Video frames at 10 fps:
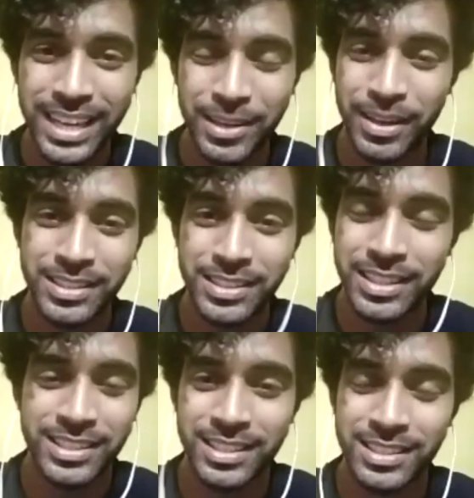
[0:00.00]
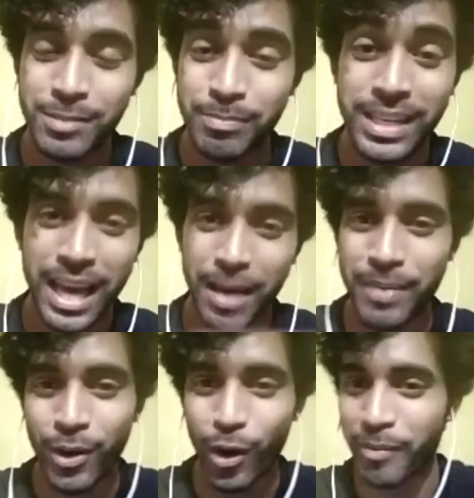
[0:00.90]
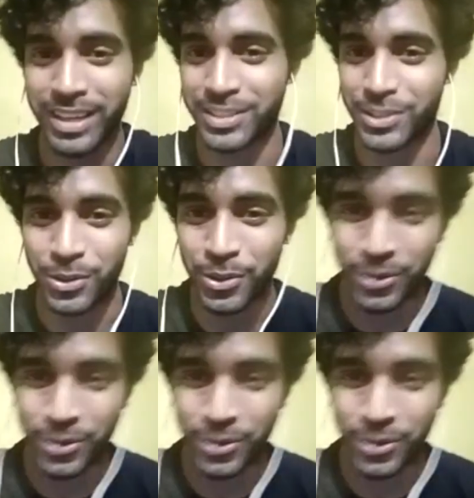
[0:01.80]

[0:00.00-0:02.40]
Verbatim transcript: man. Seriously. Just be happy. God bless you.